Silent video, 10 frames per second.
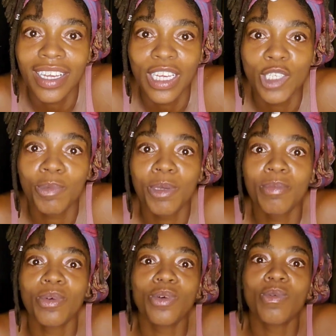It's
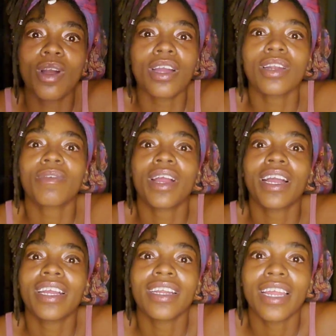people who walking
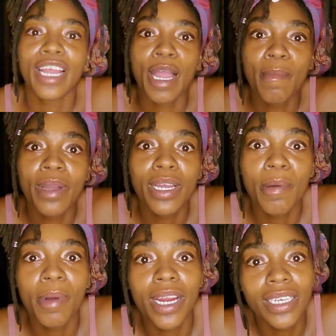around here like, I'm a
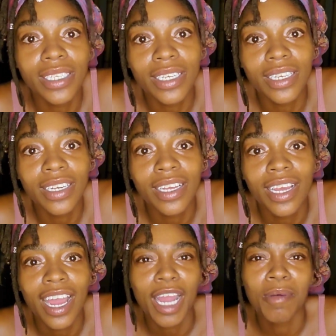good person,
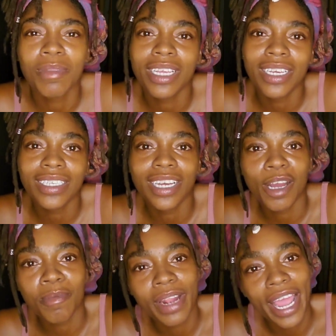I'm this,
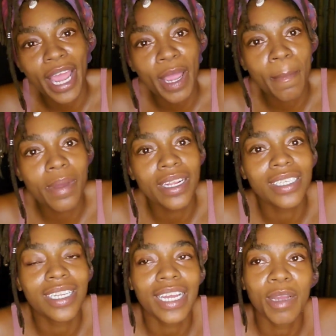I'm that, but
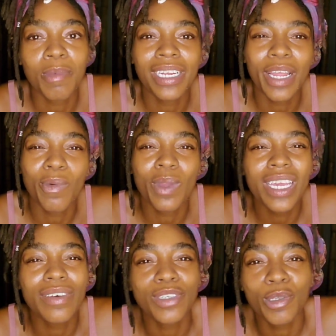it's like, but they
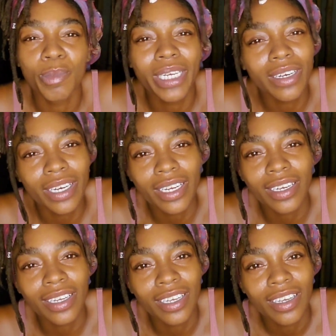weak of spirit.
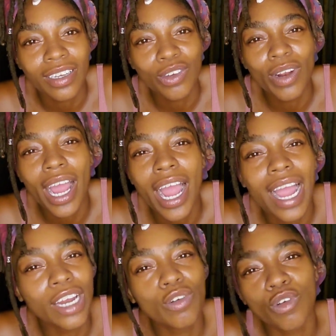You're not
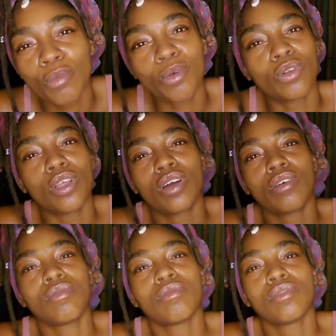honorable
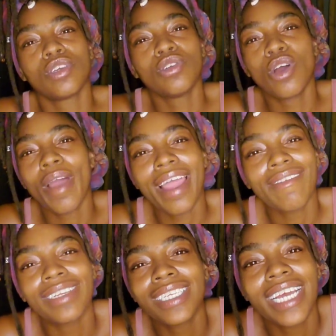though. You don't
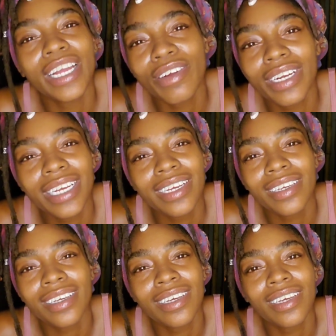have integrity.
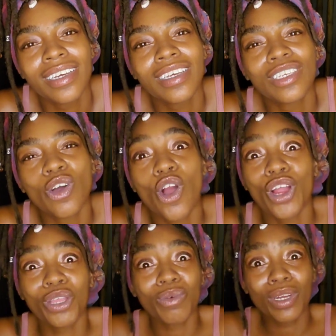So are
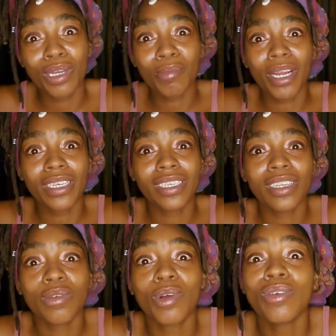you a good person?
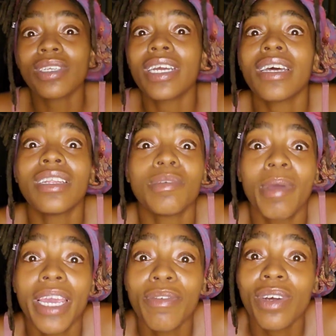The road to hell is
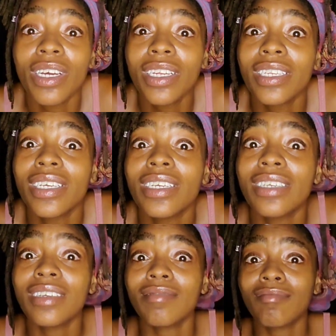paved with good
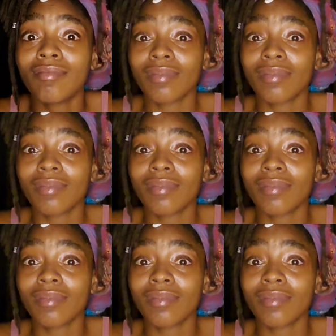intention.